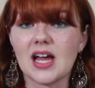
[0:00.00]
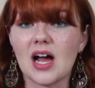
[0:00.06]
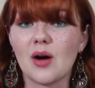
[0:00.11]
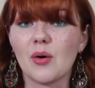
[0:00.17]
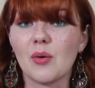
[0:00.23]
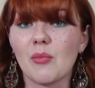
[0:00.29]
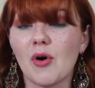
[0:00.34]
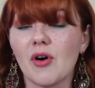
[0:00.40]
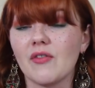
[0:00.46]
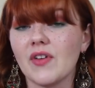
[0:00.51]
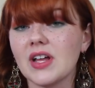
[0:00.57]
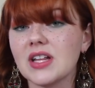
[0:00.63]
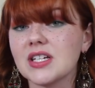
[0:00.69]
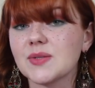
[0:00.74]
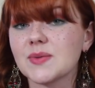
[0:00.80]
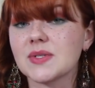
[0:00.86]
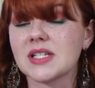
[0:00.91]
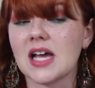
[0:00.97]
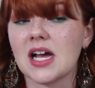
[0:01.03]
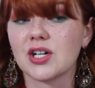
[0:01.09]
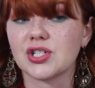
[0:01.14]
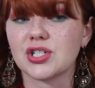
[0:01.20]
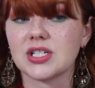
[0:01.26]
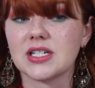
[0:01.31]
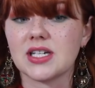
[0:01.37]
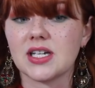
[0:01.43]
Now, Marvalous was
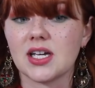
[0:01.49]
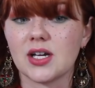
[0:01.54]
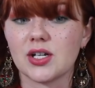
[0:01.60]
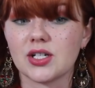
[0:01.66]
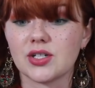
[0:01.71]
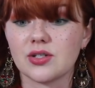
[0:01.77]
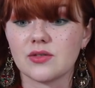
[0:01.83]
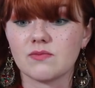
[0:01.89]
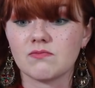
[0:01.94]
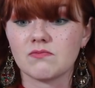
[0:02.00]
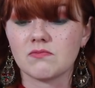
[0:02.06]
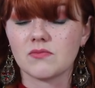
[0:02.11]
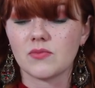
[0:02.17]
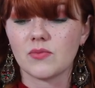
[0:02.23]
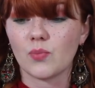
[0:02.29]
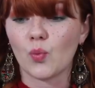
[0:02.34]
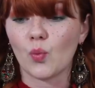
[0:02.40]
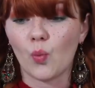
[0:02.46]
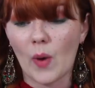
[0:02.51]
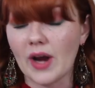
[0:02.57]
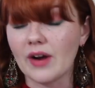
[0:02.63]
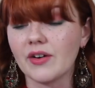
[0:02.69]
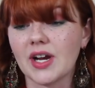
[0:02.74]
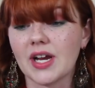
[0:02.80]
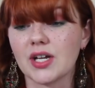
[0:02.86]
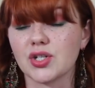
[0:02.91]
actually
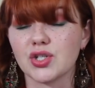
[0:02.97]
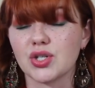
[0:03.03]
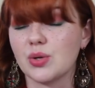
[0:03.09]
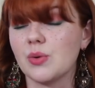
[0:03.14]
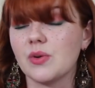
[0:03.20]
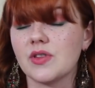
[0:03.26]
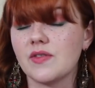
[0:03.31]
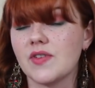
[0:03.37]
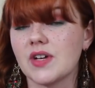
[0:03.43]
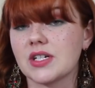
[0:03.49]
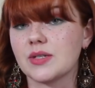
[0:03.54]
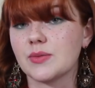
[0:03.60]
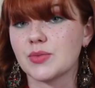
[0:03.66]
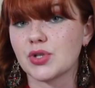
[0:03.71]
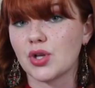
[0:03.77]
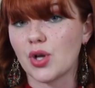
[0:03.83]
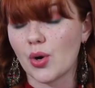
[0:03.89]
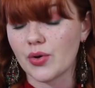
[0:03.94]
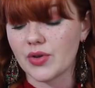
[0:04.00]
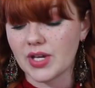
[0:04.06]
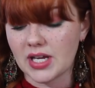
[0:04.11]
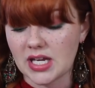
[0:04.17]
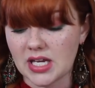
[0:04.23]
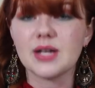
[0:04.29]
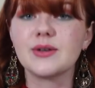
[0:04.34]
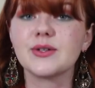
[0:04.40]
wearing two of the victims'
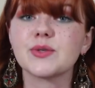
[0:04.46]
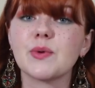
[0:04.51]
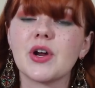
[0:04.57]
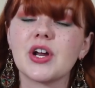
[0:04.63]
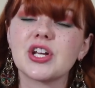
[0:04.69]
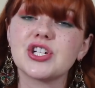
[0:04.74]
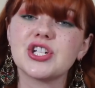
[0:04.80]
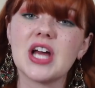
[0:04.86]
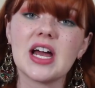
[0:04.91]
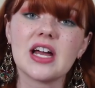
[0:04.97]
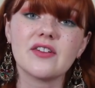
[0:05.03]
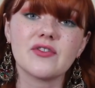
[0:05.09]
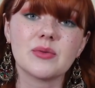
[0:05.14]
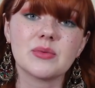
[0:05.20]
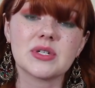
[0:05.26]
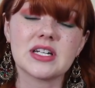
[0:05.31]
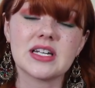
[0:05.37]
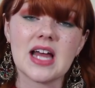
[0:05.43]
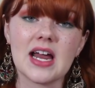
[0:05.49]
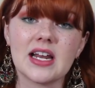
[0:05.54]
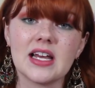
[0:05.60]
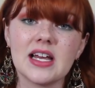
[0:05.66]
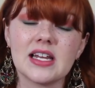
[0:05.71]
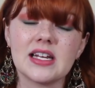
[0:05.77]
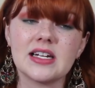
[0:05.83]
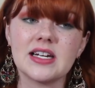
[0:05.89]
clothing. He was wearing a jacket from Danetta
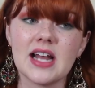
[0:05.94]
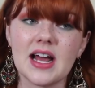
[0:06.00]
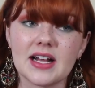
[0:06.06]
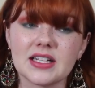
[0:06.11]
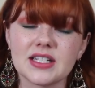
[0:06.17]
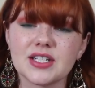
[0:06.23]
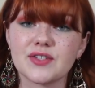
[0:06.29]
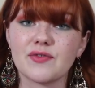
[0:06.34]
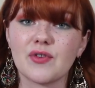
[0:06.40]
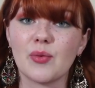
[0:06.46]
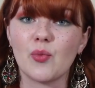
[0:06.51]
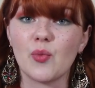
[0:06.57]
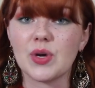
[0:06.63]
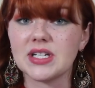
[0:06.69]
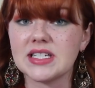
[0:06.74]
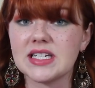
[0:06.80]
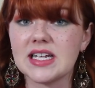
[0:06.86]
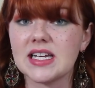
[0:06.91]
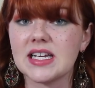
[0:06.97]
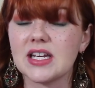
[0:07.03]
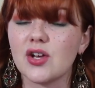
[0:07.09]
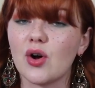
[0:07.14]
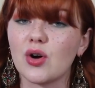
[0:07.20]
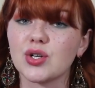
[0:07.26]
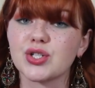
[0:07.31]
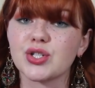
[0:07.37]
and a necklace from Wendy, and
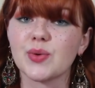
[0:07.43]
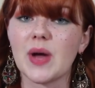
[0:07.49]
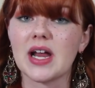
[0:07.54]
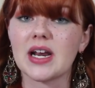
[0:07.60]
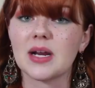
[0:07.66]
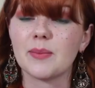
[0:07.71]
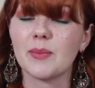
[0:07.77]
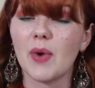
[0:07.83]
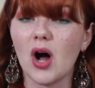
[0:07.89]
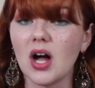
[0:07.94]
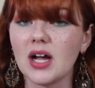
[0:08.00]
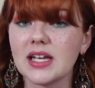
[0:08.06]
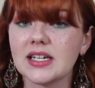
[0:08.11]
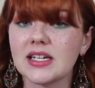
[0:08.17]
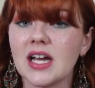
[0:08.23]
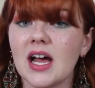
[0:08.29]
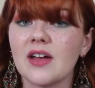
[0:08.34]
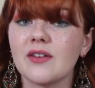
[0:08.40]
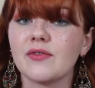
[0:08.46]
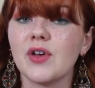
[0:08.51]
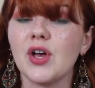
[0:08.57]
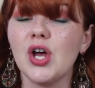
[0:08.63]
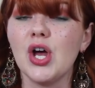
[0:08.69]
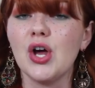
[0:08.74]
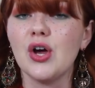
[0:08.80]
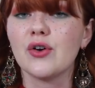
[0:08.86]
he also had a pocket knife
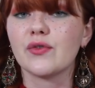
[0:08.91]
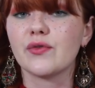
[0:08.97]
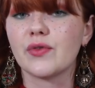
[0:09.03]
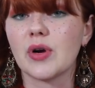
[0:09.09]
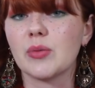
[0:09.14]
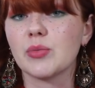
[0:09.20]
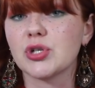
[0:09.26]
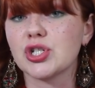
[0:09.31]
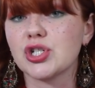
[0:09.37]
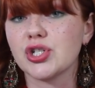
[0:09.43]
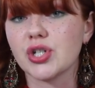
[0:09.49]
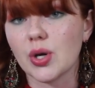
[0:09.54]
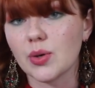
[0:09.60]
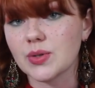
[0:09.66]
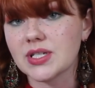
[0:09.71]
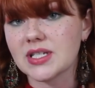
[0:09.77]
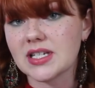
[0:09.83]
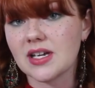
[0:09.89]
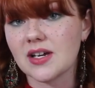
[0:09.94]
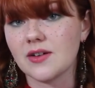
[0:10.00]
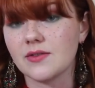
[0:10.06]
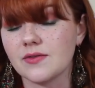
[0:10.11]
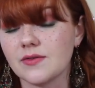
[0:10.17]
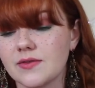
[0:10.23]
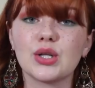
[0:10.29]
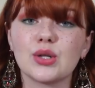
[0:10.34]
from
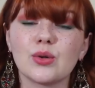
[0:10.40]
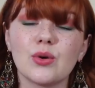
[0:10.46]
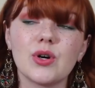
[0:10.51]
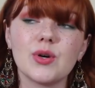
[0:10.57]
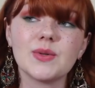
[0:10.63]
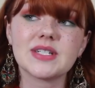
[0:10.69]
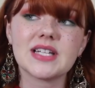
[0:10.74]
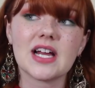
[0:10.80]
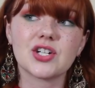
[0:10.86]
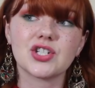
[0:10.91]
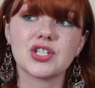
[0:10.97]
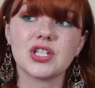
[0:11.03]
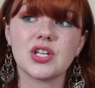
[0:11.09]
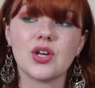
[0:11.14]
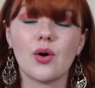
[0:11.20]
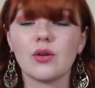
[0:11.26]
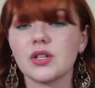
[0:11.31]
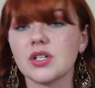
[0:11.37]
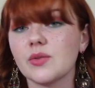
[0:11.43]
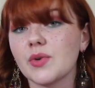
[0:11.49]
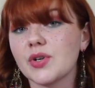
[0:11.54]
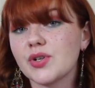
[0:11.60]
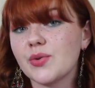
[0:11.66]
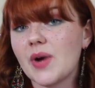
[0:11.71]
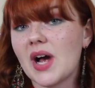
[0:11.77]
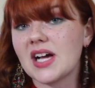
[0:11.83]
Joseph. Laura was actually the only one
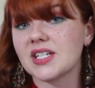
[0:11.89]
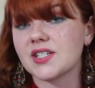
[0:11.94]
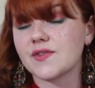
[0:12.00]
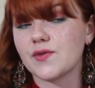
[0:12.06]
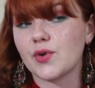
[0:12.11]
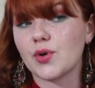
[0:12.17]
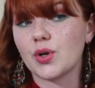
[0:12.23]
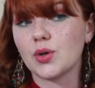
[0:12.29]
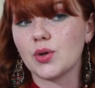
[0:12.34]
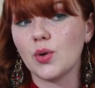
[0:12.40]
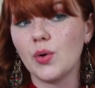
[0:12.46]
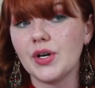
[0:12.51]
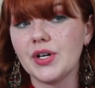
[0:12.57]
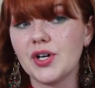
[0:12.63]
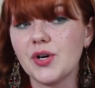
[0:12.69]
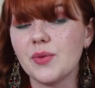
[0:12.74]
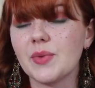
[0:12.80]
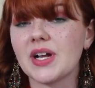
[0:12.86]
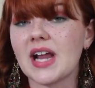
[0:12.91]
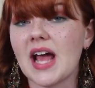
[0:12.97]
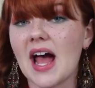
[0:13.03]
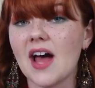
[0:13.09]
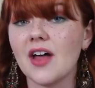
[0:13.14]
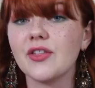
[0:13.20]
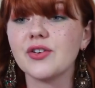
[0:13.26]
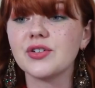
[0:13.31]
who asked for a lawyer, but
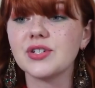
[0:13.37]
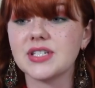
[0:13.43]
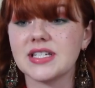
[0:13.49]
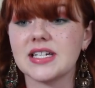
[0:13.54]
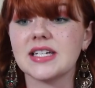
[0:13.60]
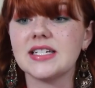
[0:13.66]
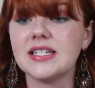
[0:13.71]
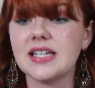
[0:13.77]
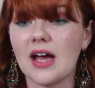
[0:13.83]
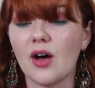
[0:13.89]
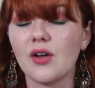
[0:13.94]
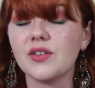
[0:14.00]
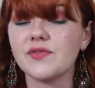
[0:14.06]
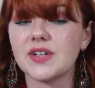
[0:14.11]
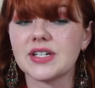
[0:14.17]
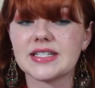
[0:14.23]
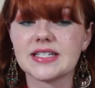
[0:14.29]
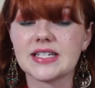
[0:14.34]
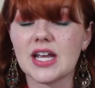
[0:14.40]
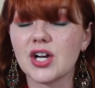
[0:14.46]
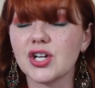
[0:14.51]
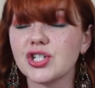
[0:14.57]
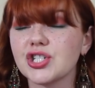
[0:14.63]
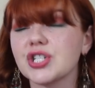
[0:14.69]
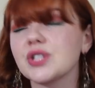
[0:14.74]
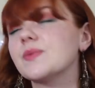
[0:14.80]
Heather did tell
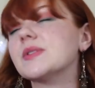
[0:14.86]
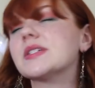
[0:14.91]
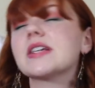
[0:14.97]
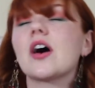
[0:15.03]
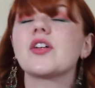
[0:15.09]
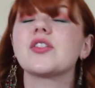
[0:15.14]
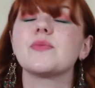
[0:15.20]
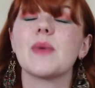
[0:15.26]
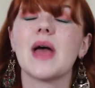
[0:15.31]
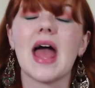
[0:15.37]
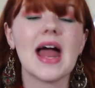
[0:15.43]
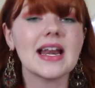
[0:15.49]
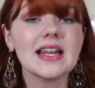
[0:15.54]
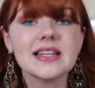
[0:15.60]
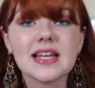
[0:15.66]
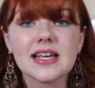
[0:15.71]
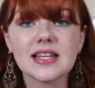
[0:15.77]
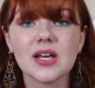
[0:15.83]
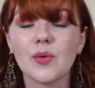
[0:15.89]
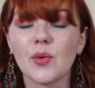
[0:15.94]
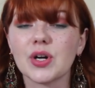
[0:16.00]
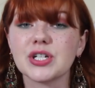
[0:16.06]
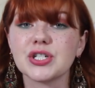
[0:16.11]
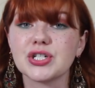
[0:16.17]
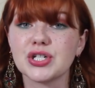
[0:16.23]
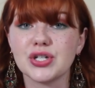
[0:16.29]
investigators she would tell them anything they
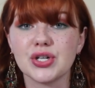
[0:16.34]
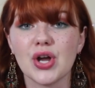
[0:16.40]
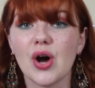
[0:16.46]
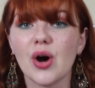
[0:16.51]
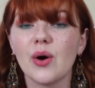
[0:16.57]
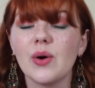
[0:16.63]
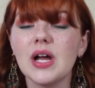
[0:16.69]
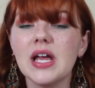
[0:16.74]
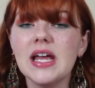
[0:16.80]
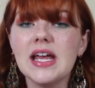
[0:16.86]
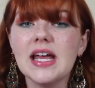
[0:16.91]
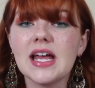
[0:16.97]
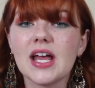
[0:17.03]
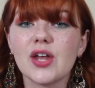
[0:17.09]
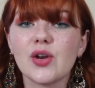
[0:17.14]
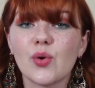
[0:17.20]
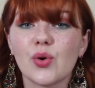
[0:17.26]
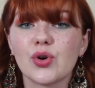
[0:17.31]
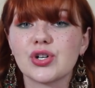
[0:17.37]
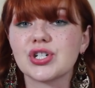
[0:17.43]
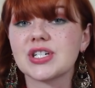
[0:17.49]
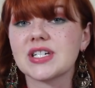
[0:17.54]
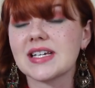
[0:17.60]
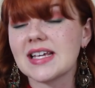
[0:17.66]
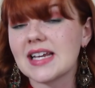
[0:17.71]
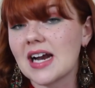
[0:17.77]
wanted to know in order
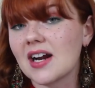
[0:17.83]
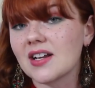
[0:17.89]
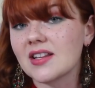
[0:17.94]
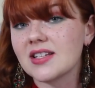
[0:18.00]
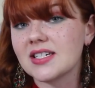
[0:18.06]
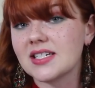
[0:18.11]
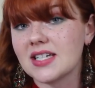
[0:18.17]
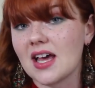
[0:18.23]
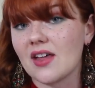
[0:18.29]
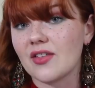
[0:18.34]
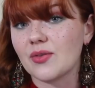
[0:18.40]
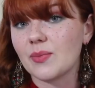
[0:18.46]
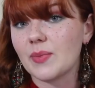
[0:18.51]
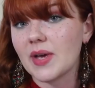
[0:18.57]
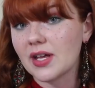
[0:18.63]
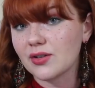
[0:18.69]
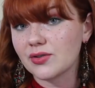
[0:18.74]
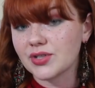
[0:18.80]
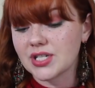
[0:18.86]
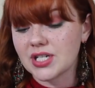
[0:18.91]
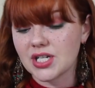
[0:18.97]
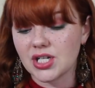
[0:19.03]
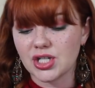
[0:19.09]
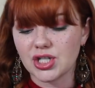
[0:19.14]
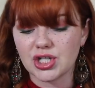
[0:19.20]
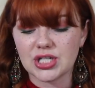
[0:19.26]
to get out of the death
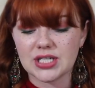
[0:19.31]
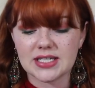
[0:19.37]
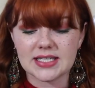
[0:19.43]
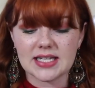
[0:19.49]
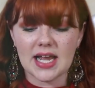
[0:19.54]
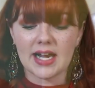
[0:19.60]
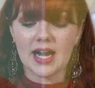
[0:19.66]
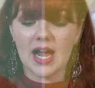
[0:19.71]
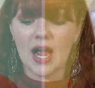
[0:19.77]
penalty. She said,